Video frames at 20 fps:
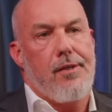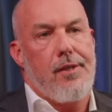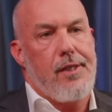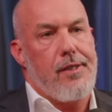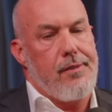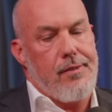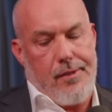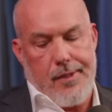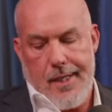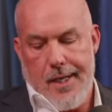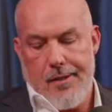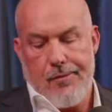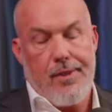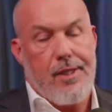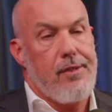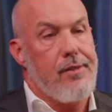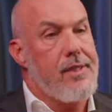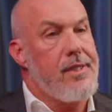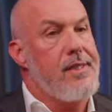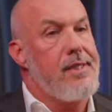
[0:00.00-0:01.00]
There's
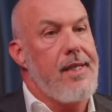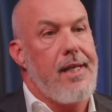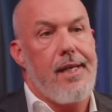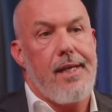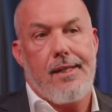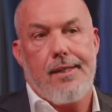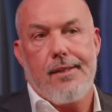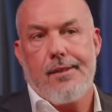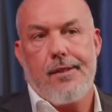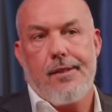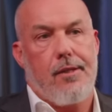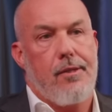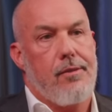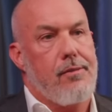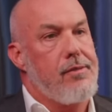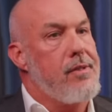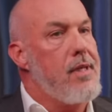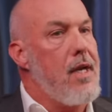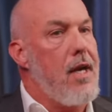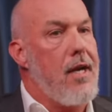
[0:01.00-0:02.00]
real estate, you know,
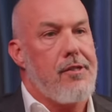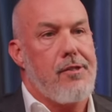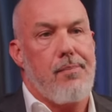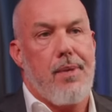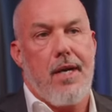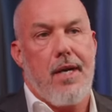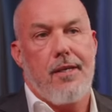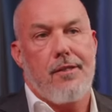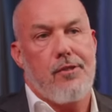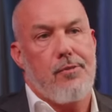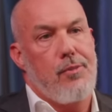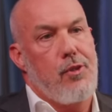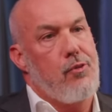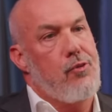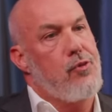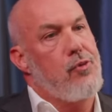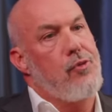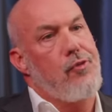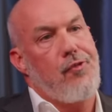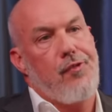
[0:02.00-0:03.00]
stocks, bonds,
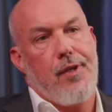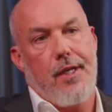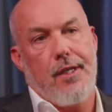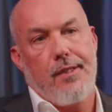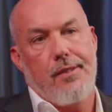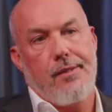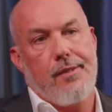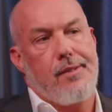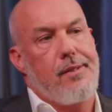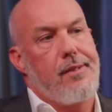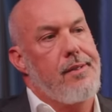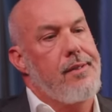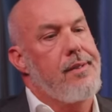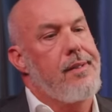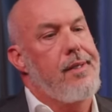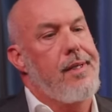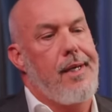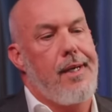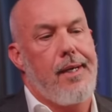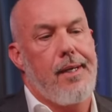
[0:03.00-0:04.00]
mutual funds,
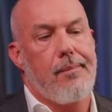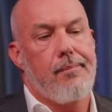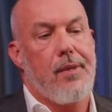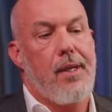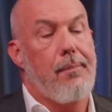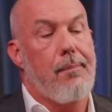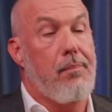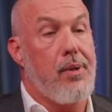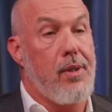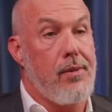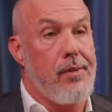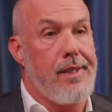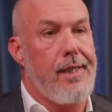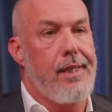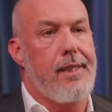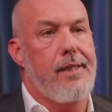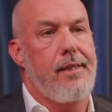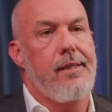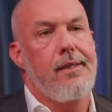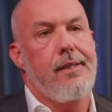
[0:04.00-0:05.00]

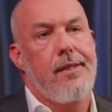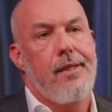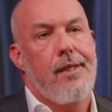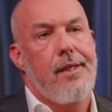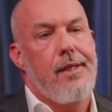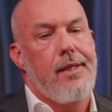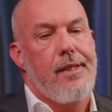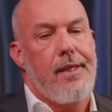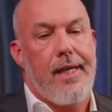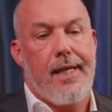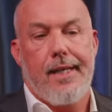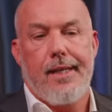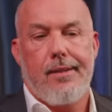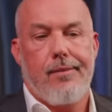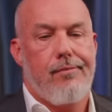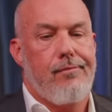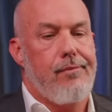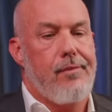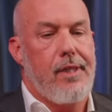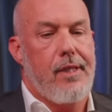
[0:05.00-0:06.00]
bullion,
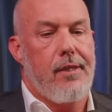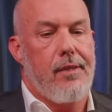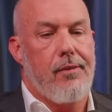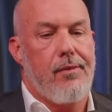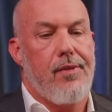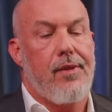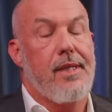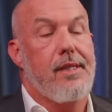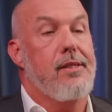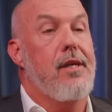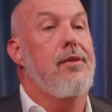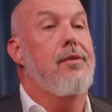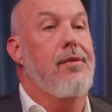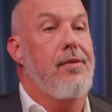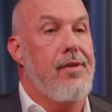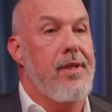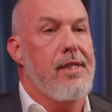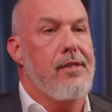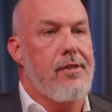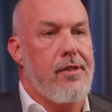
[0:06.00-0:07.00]
and you know, other
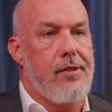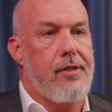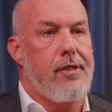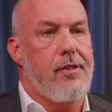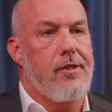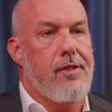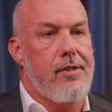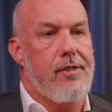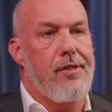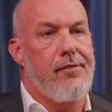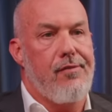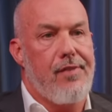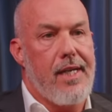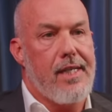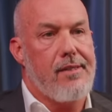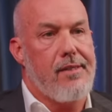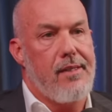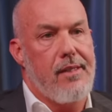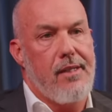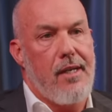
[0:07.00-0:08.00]
things that you could just
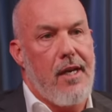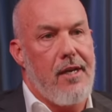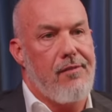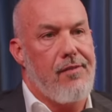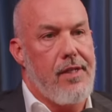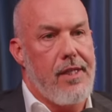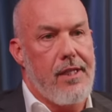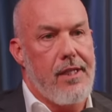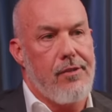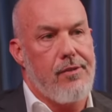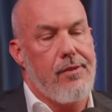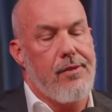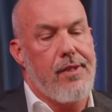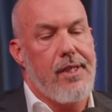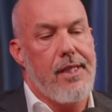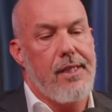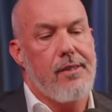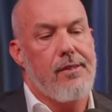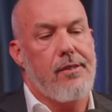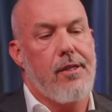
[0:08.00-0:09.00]
invest in, non-financial
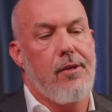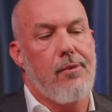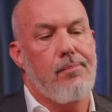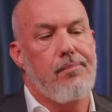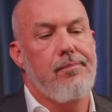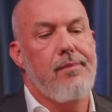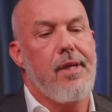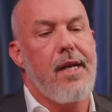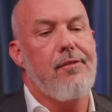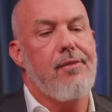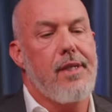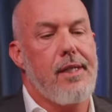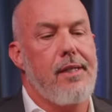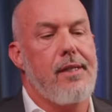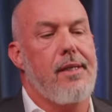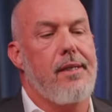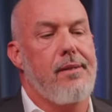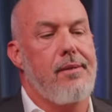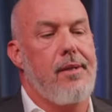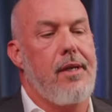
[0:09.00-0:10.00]
things. So
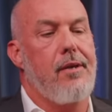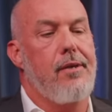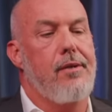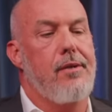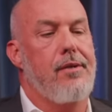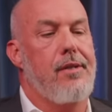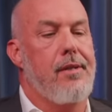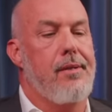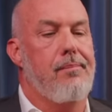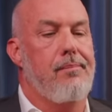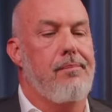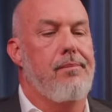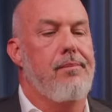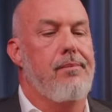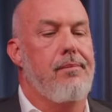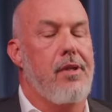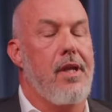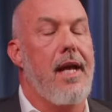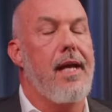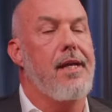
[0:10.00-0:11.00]
everything under the
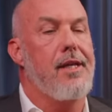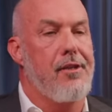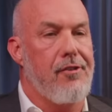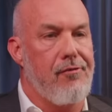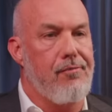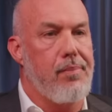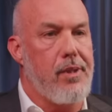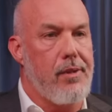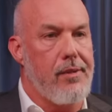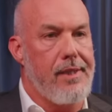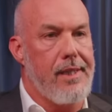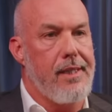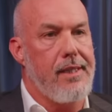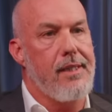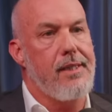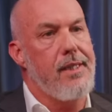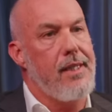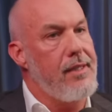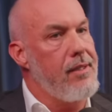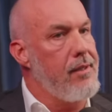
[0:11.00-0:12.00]
blanket of bullion.
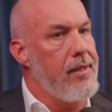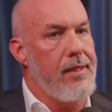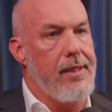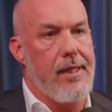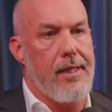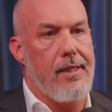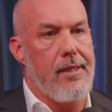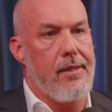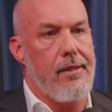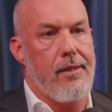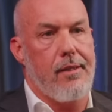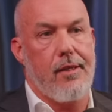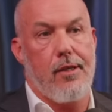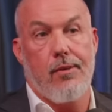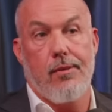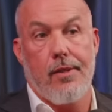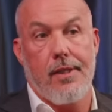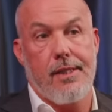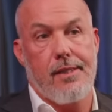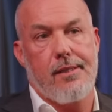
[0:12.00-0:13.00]
And then you can get into
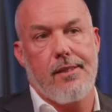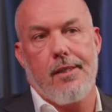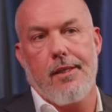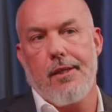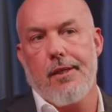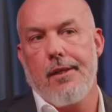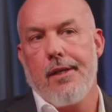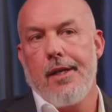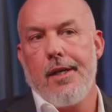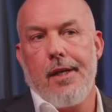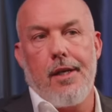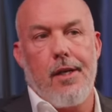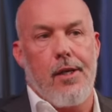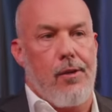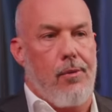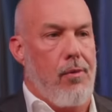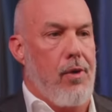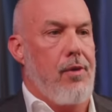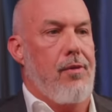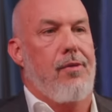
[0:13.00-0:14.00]
coins that are
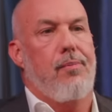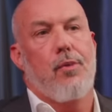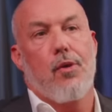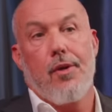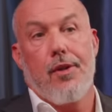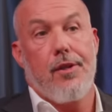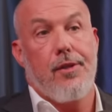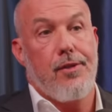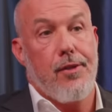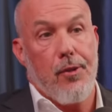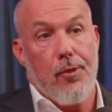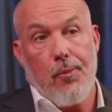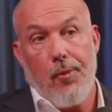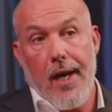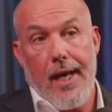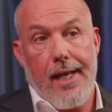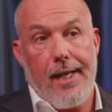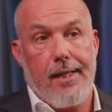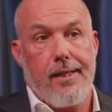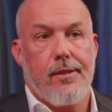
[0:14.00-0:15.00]
worth more than their
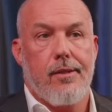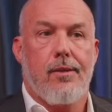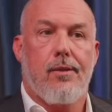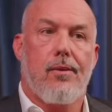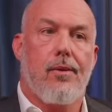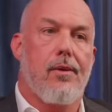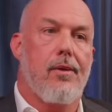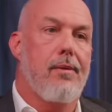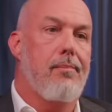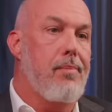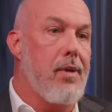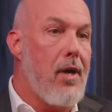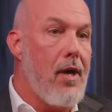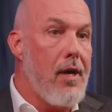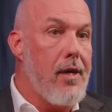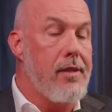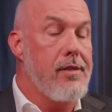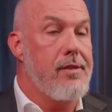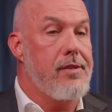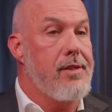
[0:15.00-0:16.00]
weight, or
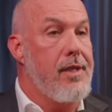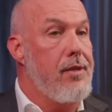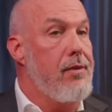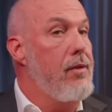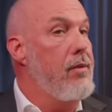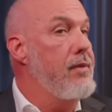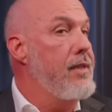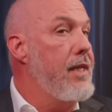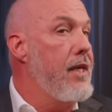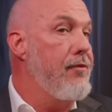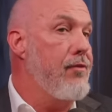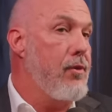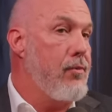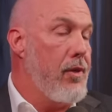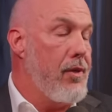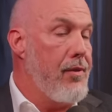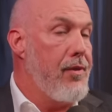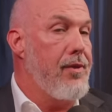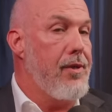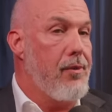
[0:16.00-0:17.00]
bars that are only ever
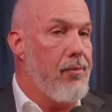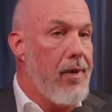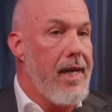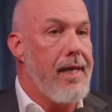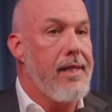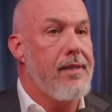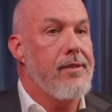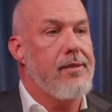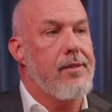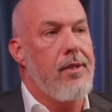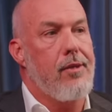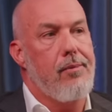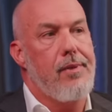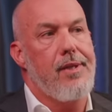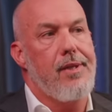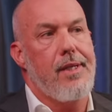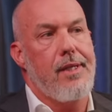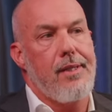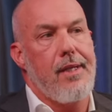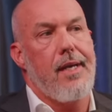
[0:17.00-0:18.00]
worth their weight. So okay.
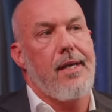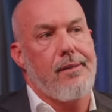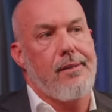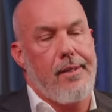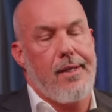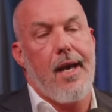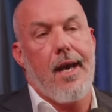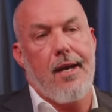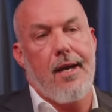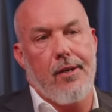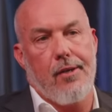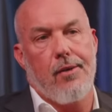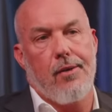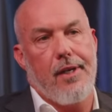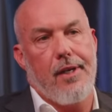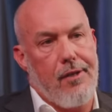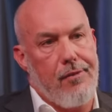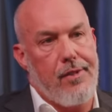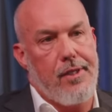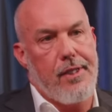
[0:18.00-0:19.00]
Within that
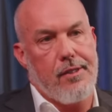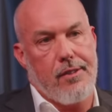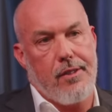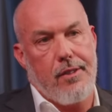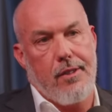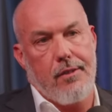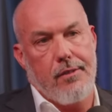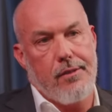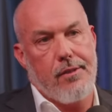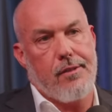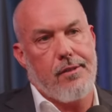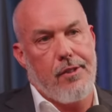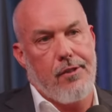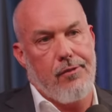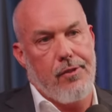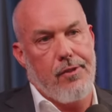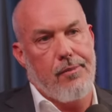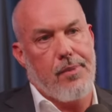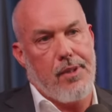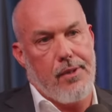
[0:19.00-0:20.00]
category, everything's gold and
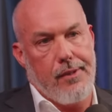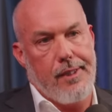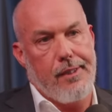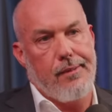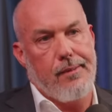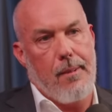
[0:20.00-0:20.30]
silver and bullion.